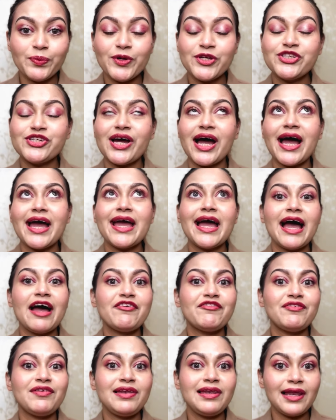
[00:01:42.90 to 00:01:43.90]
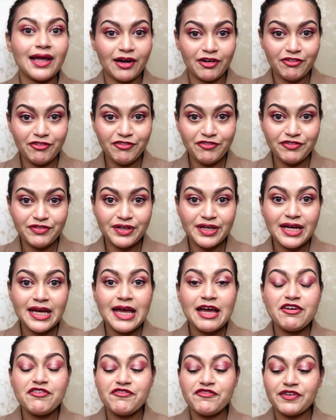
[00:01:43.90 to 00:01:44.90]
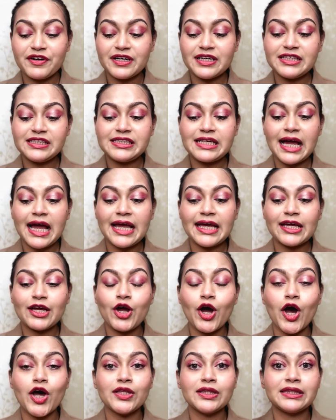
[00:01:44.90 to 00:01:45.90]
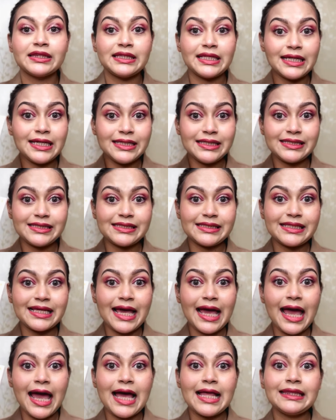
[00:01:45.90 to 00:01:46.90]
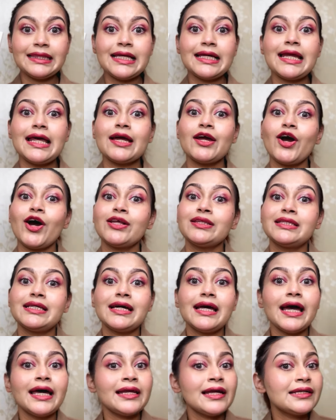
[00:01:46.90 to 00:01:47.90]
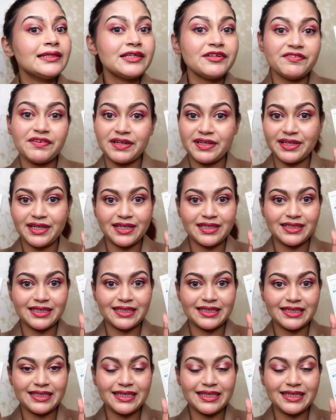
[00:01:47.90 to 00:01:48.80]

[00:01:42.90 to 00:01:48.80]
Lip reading: which I have loved. First I got this, and then I got another variant in